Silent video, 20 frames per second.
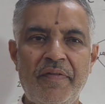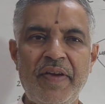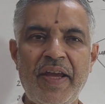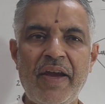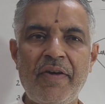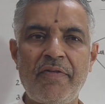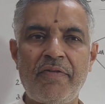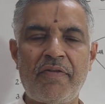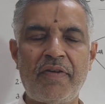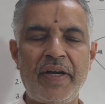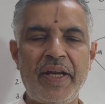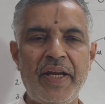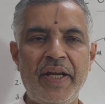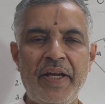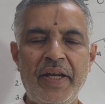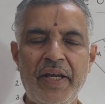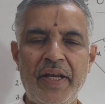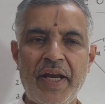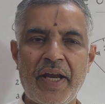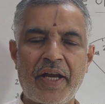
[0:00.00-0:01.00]
We have
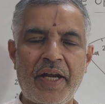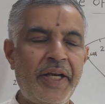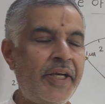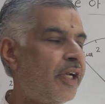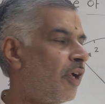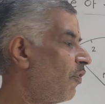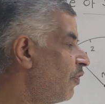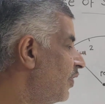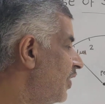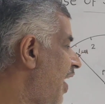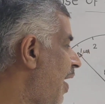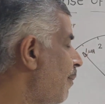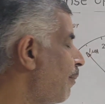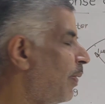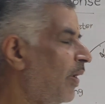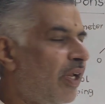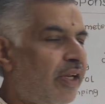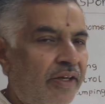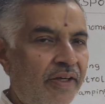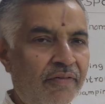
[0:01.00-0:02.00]
a kind of
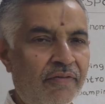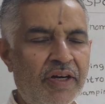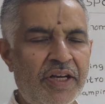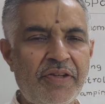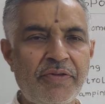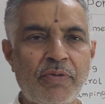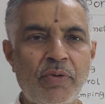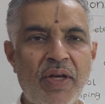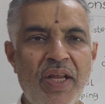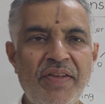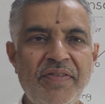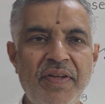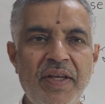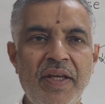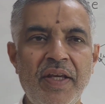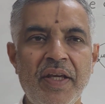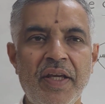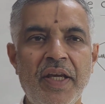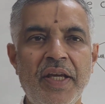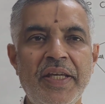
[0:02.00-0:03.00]
damping, what is known as
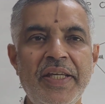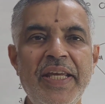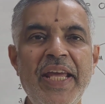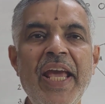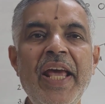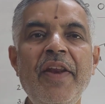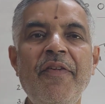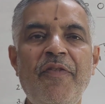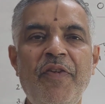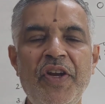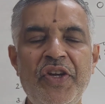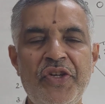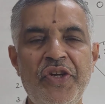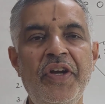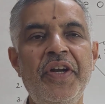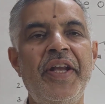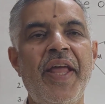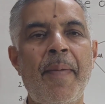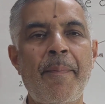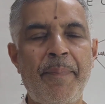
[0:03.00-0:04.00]
air
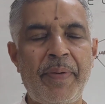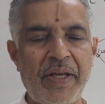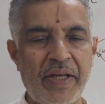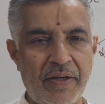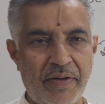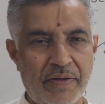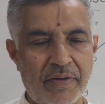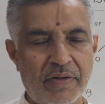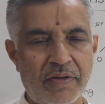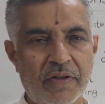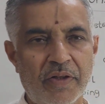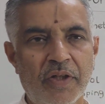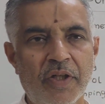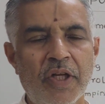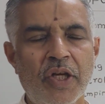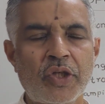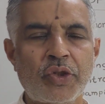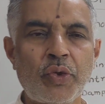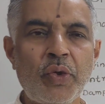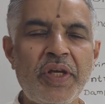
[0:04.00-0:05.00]
friction damping.
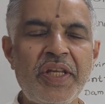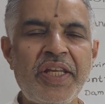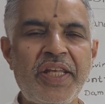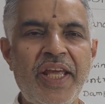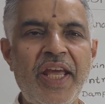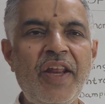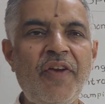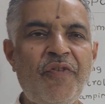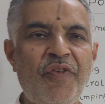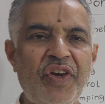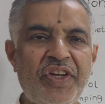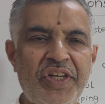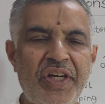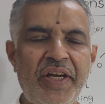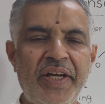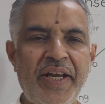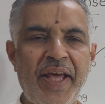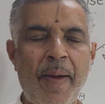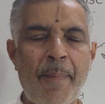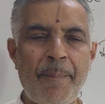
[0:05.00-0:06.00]
So in air
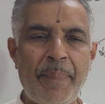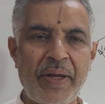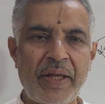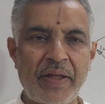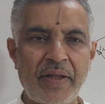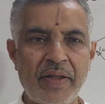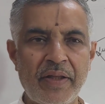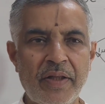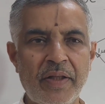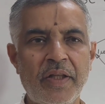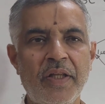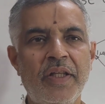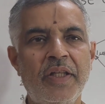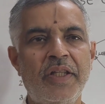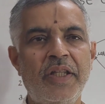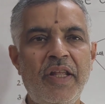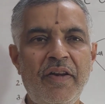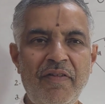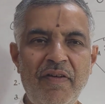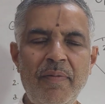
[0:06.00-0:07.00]
friction damping,
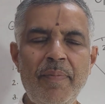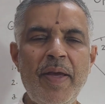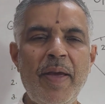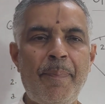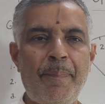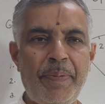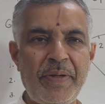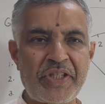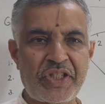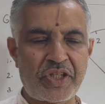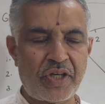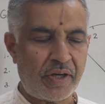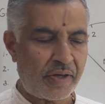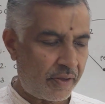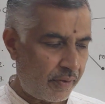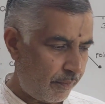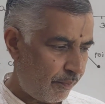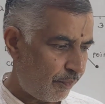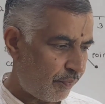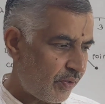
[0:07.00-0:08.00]
there will be a
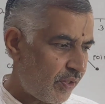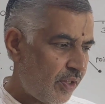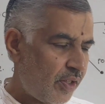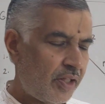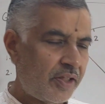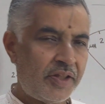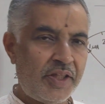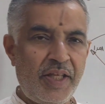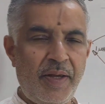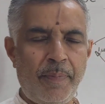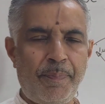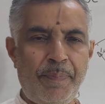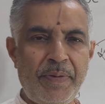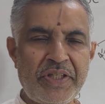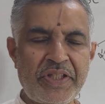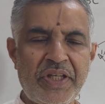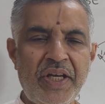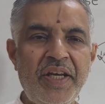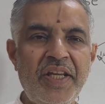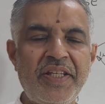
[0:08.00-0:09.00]
piston. The
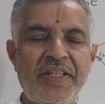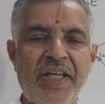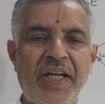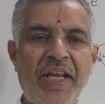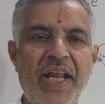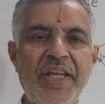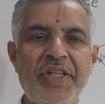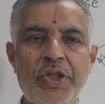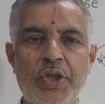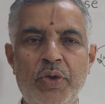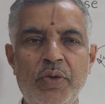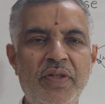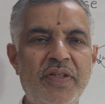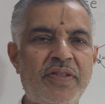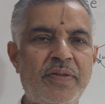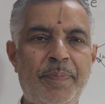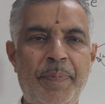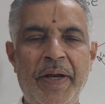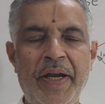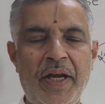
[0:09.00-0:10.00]
piston is attached to the
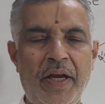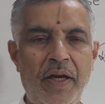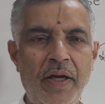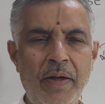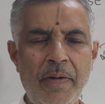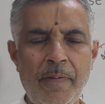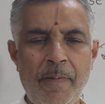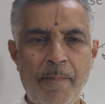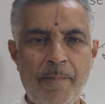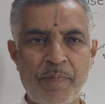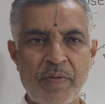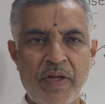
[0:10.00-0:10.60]
spindle.